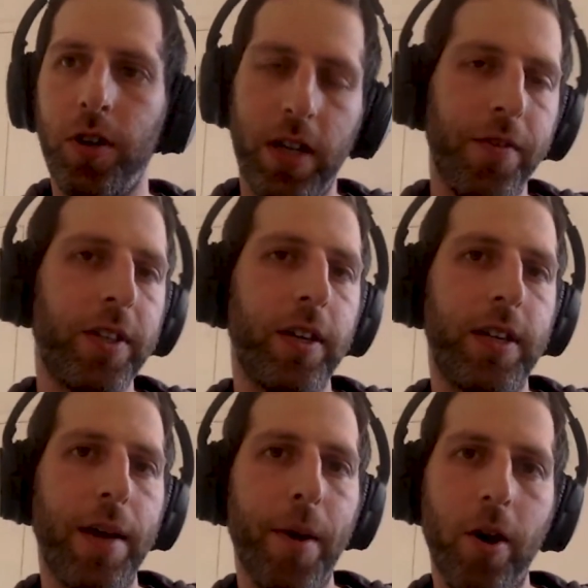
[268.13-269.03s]
give us a
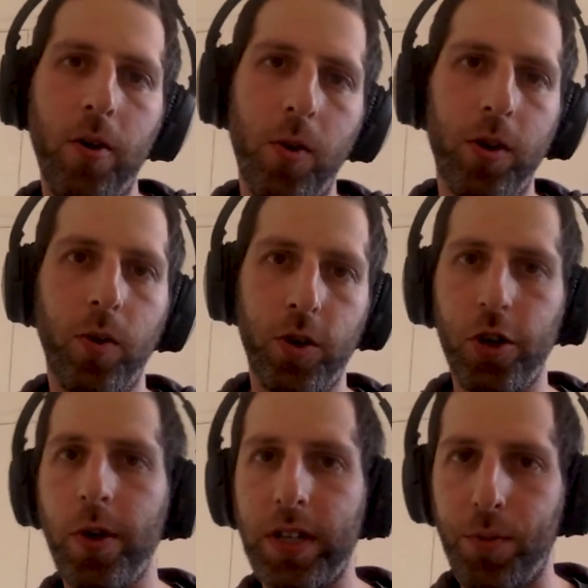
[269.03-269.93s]
demo or
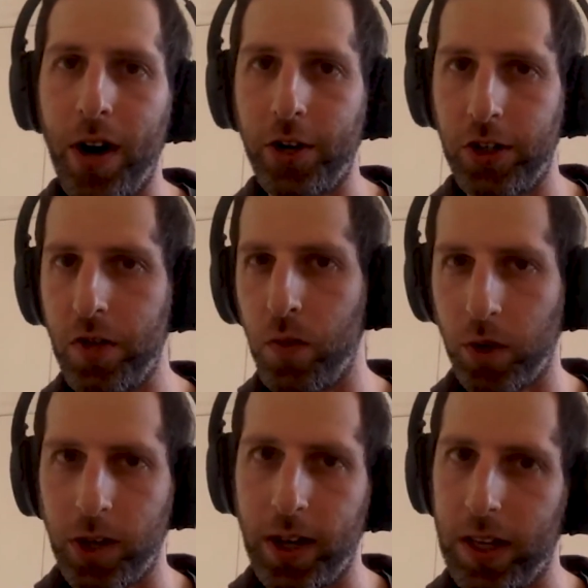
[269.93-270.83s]
show us a project you've
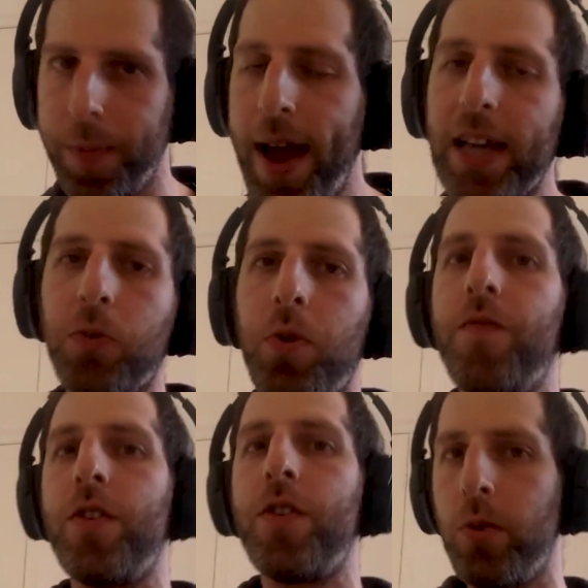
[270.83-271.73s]
worked on in the past where
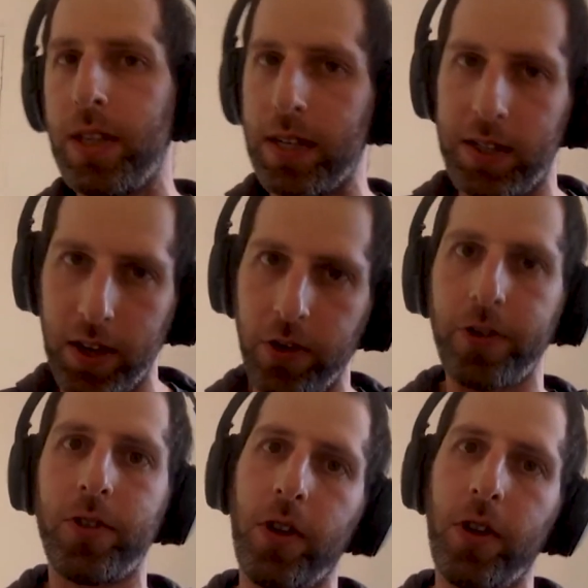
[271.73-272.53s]
you've used these skills.